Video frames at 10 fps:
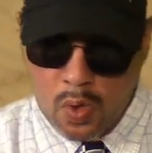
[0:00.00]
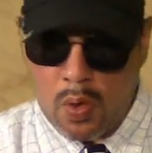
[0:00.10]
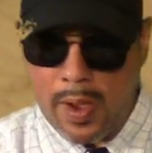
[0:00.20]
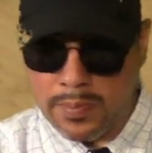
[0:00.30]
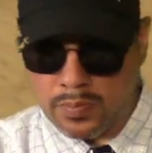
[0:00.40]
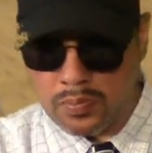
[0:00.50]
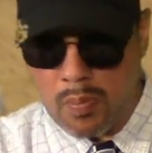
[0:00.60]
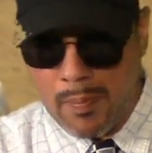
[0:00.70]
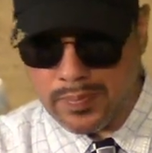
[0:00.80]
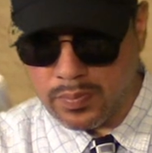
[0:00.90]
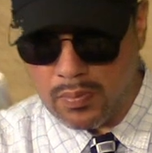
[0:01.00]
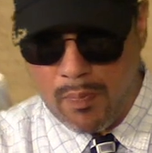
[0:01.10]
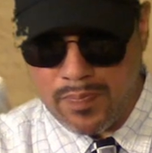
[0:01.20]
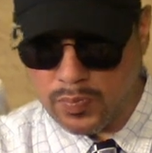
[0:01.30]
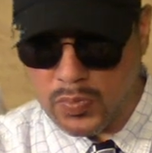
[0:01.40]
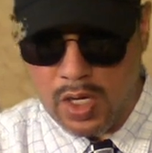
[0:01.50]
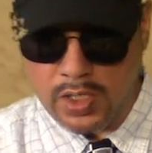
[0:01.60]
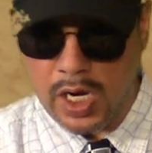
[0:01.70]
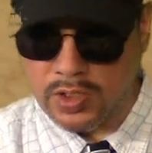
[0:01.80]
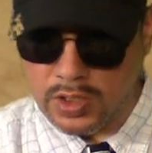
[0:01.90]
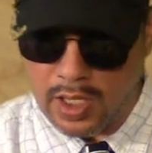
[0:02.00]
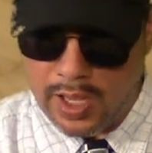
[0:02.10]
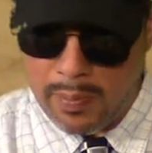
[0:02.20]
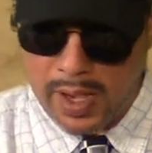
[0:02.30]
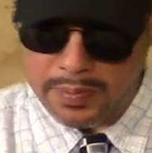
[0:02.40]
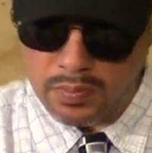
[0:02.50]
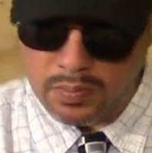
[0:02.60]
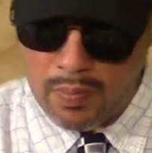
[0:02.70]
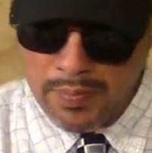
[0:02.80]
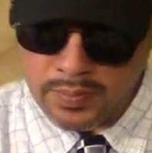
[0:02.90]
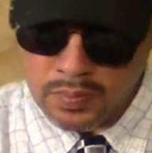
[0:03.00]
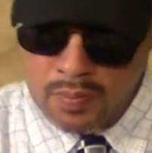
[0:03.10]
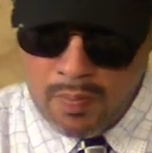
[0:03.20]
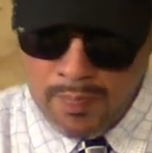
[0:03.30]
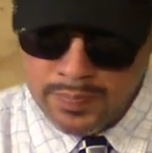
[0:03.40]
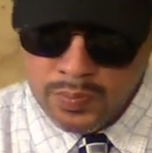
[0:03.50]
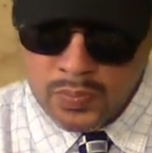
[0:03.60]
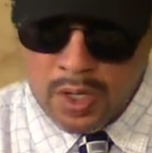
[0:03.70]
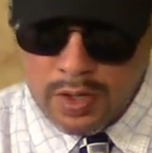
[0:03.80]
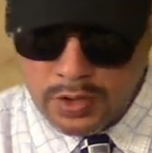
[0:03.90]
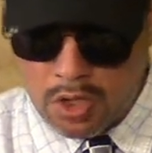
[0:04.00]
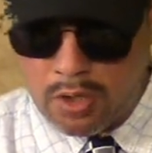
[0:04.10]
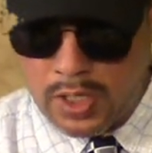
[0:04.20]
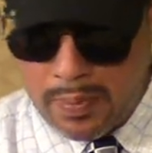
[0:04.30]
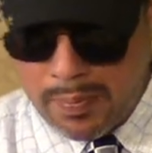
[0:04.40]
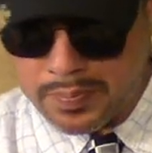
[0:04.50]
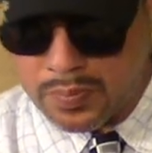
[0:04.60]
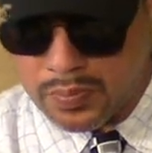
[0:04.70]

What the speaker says: Okay. It's actually not that bad. Salty.